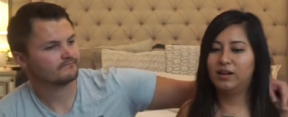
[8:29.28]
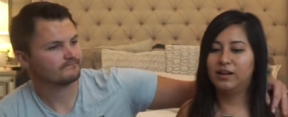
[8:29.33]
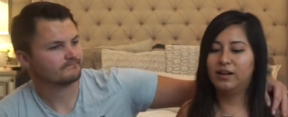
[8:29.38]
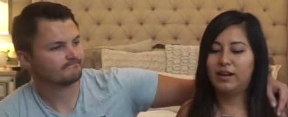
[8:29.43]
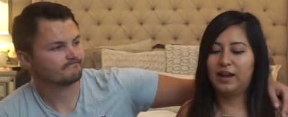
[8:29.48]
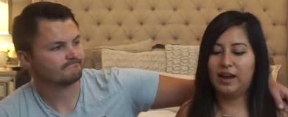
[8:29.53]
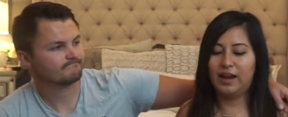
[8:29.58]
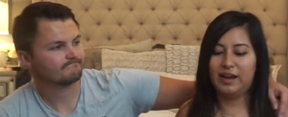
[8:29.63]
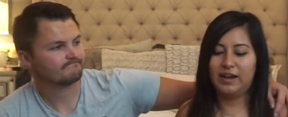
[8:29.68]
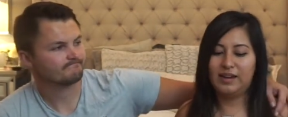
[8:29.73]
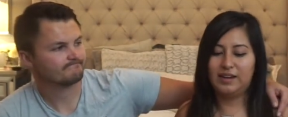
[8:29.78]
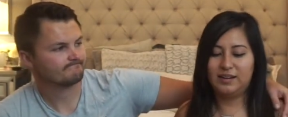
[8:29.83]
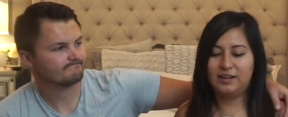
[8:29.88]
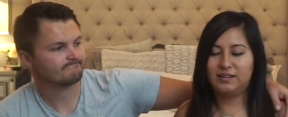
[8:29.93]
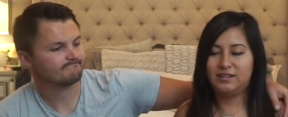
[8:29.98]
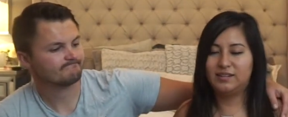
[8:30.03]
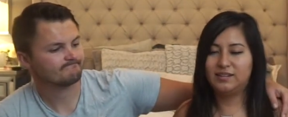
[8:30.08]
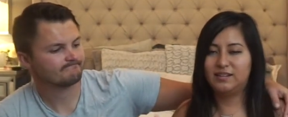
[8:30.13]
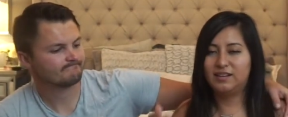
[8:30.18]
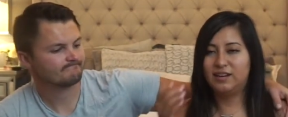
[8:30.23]

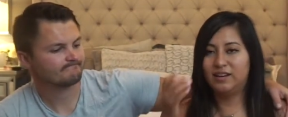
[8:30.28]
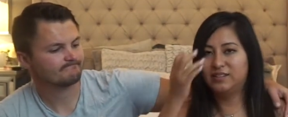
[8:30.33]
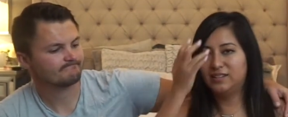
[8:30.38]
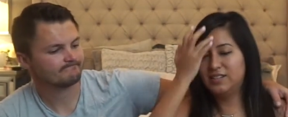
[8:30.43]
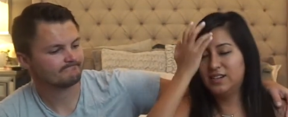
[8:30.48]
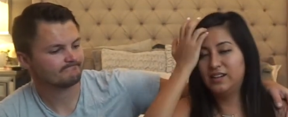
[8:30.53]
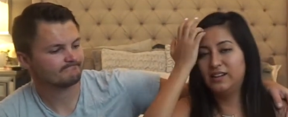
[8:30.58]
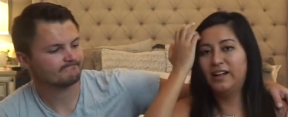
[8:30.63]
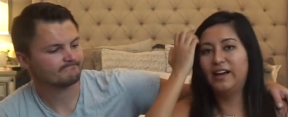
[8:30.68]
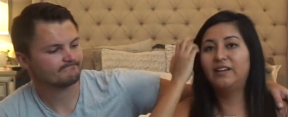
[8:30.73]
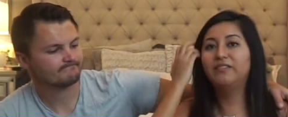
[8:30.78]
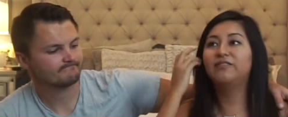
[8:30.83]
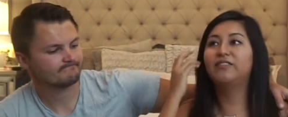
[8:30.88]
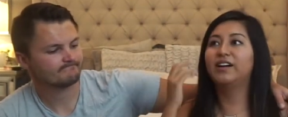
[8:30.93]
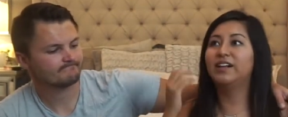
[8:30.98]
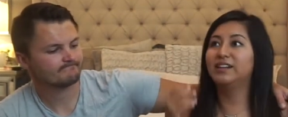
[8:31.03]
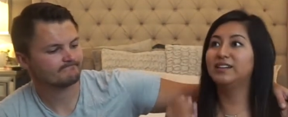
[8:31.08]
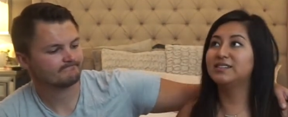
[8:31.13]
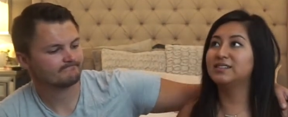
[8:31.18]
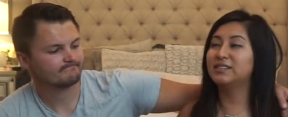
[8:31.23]
Speaker 1: night until I
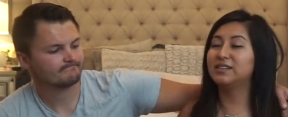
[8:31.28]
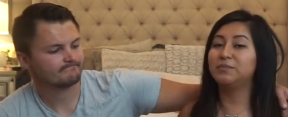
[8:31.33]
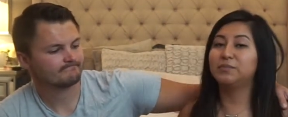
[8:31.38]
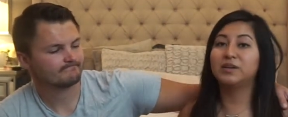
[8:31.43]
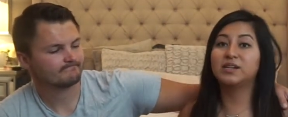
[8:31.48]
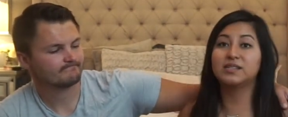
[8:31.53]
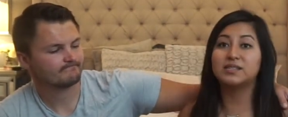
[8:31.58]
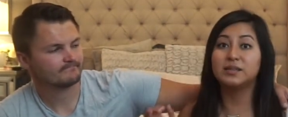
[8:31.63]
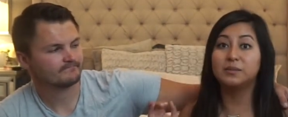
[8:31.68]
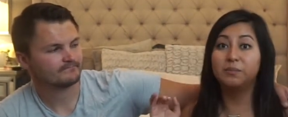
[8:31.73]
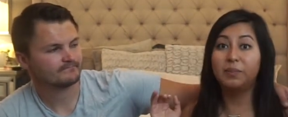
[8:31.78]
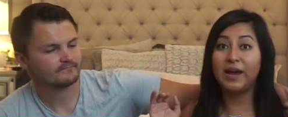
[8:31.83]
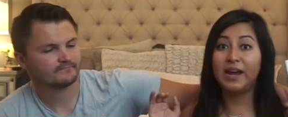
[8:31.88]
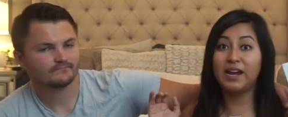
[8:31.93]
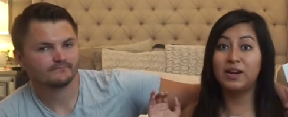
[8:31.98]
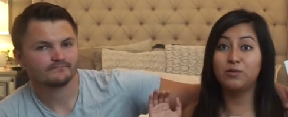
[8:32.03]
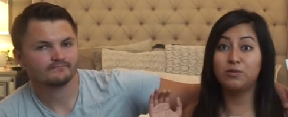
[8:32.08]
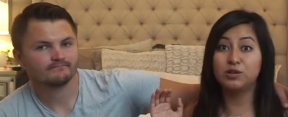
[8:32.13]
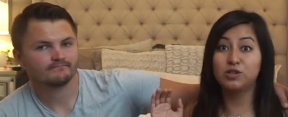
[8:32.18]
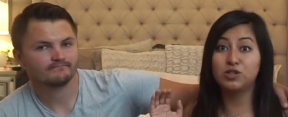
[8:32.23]
fell asleep because the
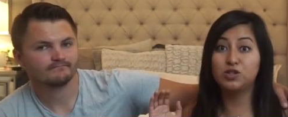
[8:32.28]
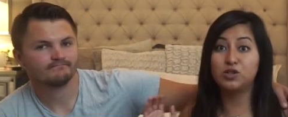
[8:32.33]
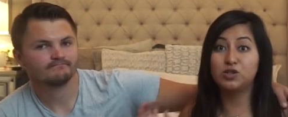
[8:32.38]
pain was